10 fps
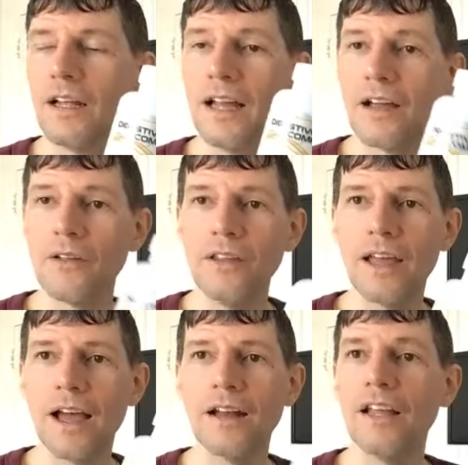Not only
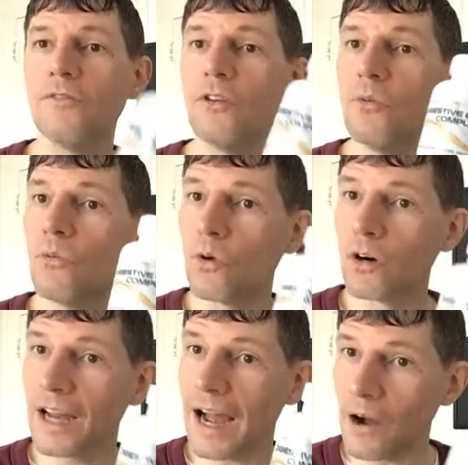that, if you
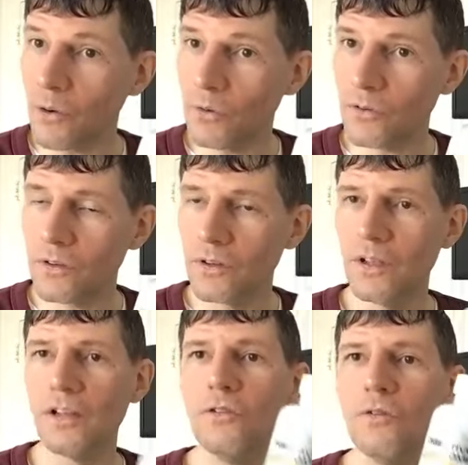work out
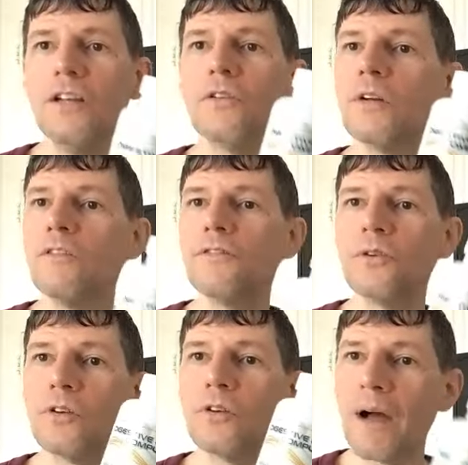you need to
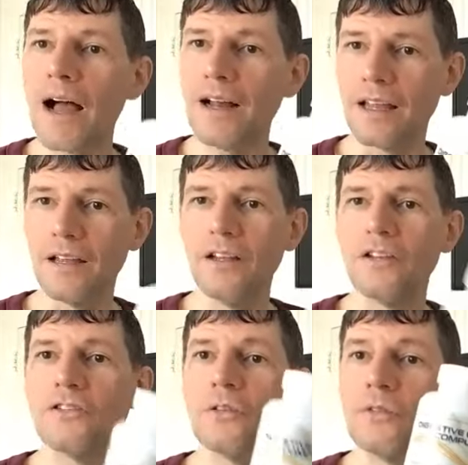refuel your body.
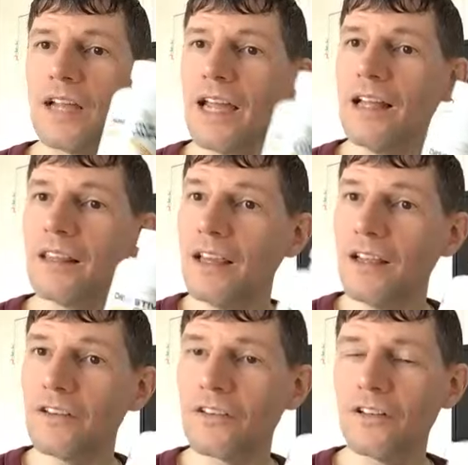So take
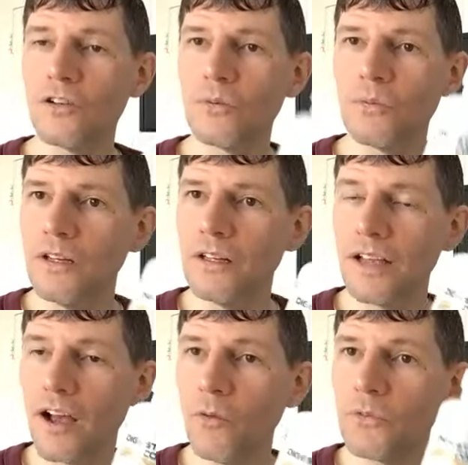this to re-
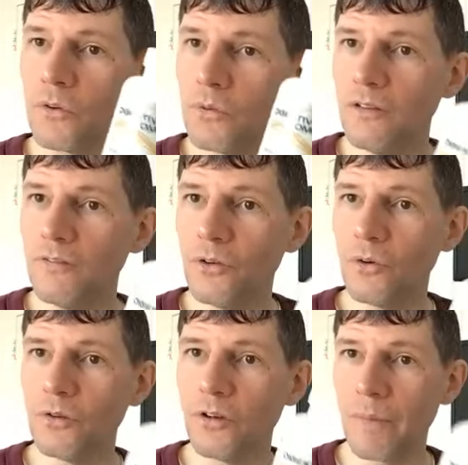to help to
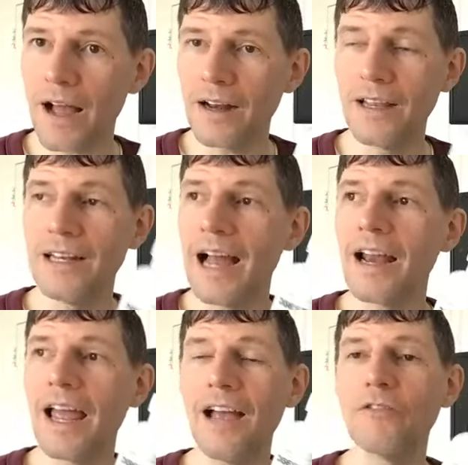refuel your body and
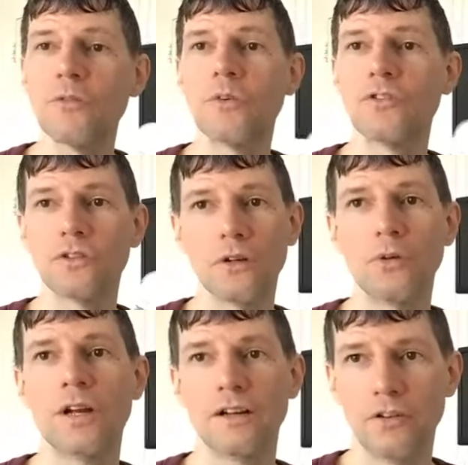not have so much
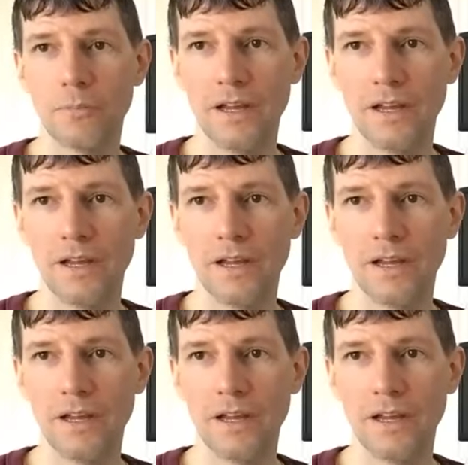load on your